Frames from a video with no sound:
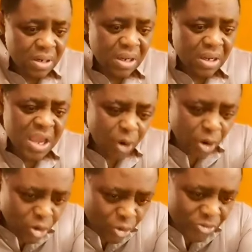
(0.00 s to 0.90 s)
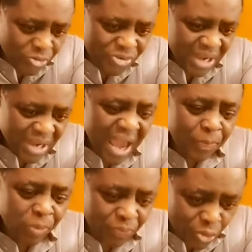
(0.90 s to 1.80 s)
Igbo youths,
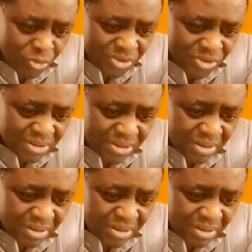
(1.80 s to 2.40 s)
IPOB youths,